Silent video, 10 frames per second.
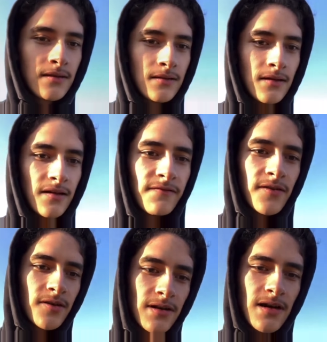I
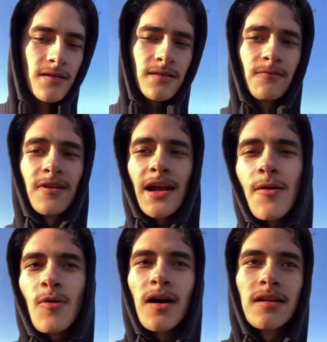figured out what I
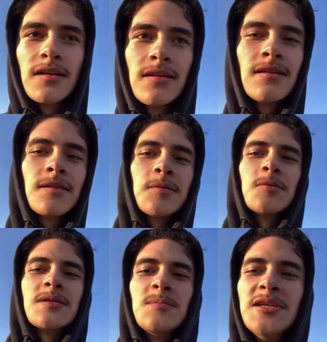wanted
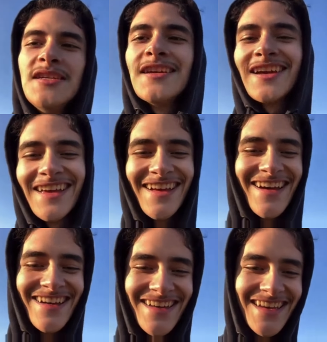was me.
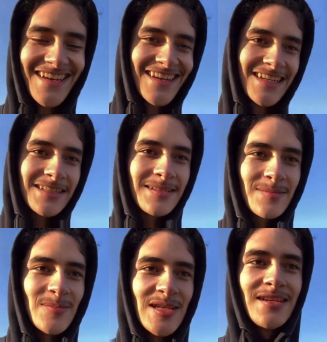Just
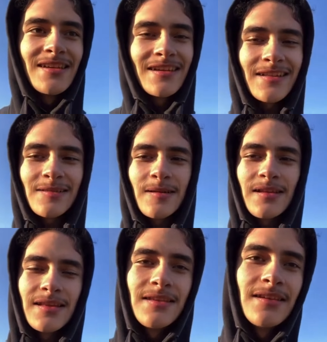me. That's all
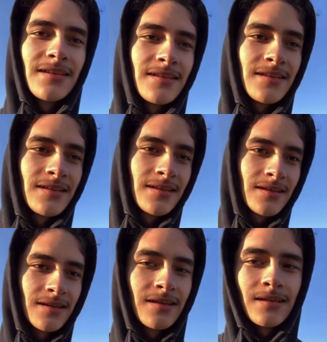I need.
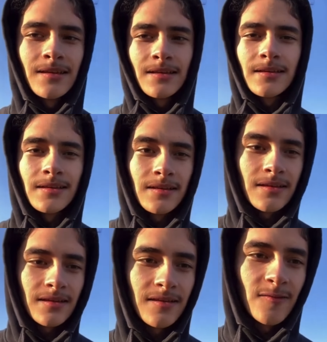
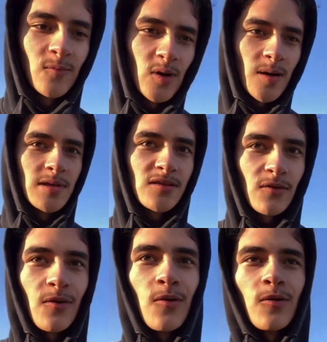And it brought me to
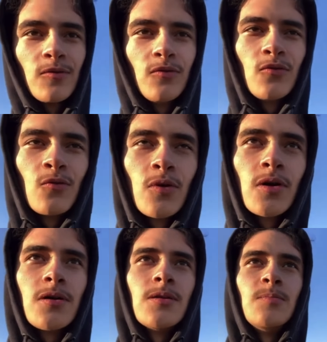a whole new
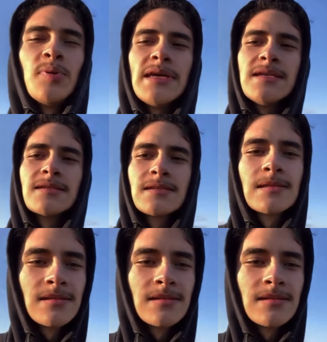world of peace.